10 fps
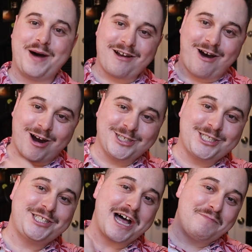But
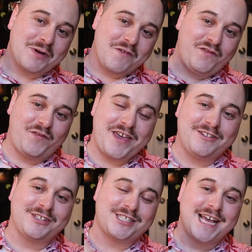Heartstopper
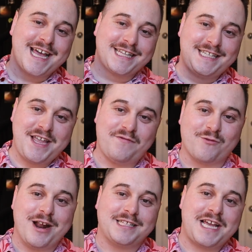feels
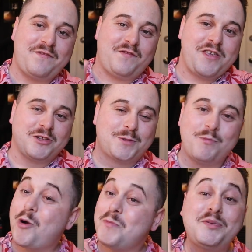different. It feels
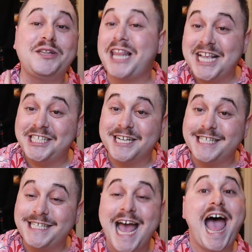more
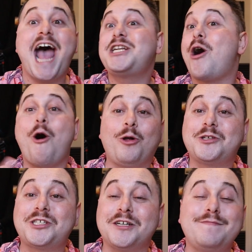pleasant and
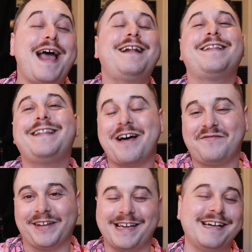wholesome and
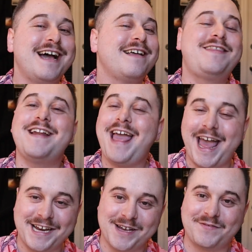lovely than
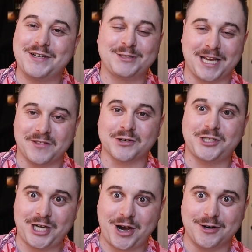any of those other
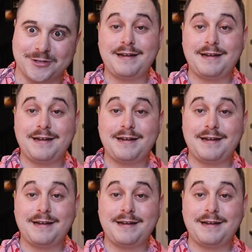shows.